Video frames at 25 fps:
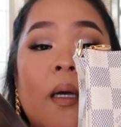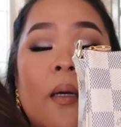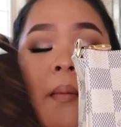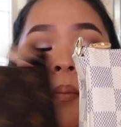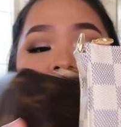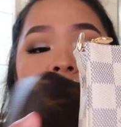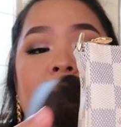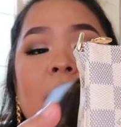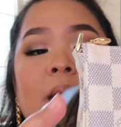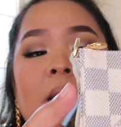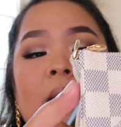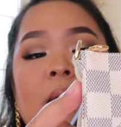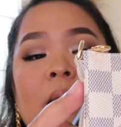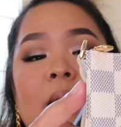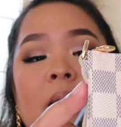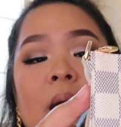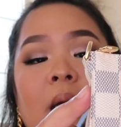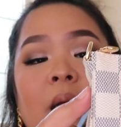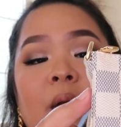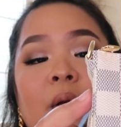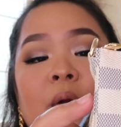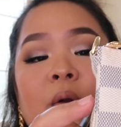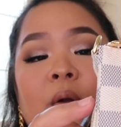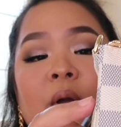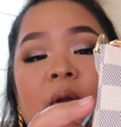But
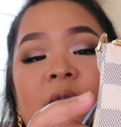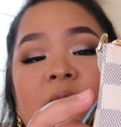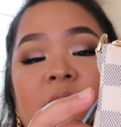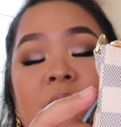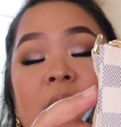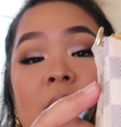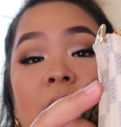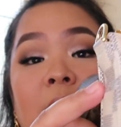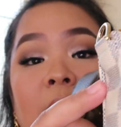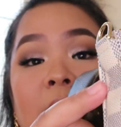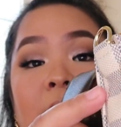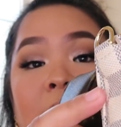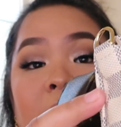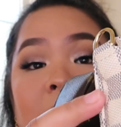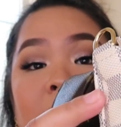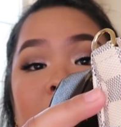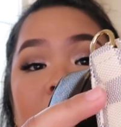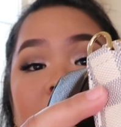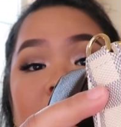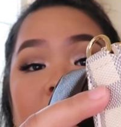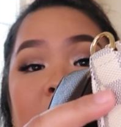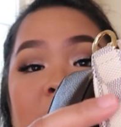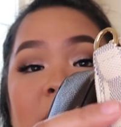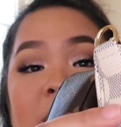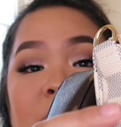I don't know, I feel like
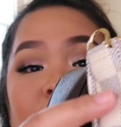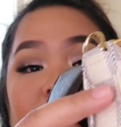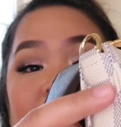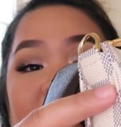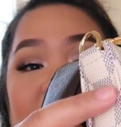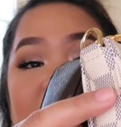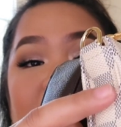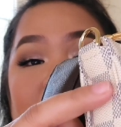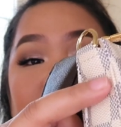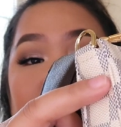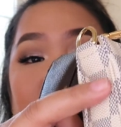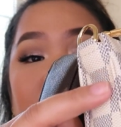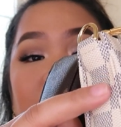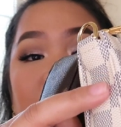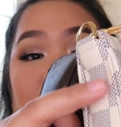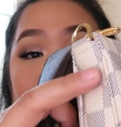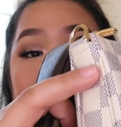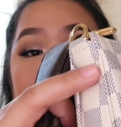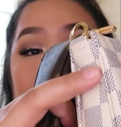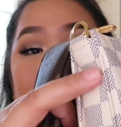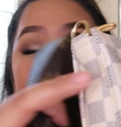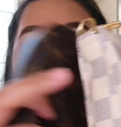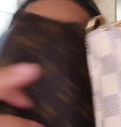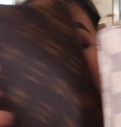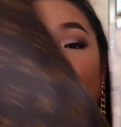this one has a little
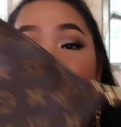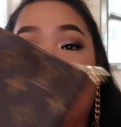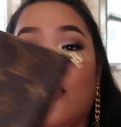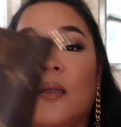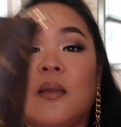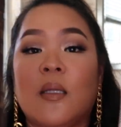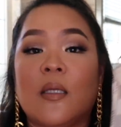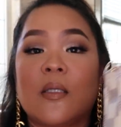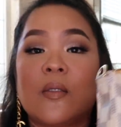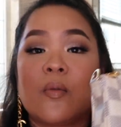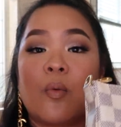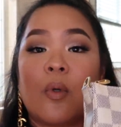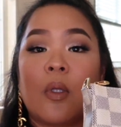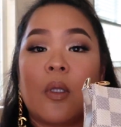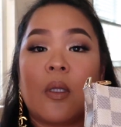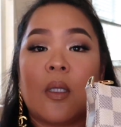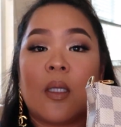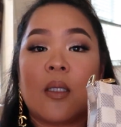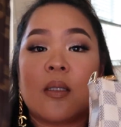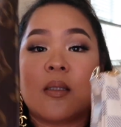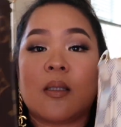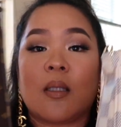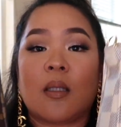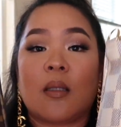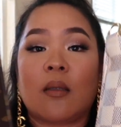dent and this one
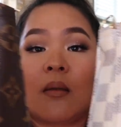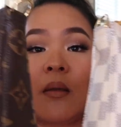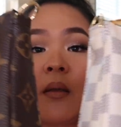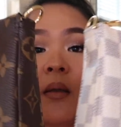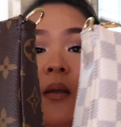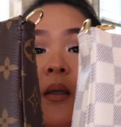doesn't.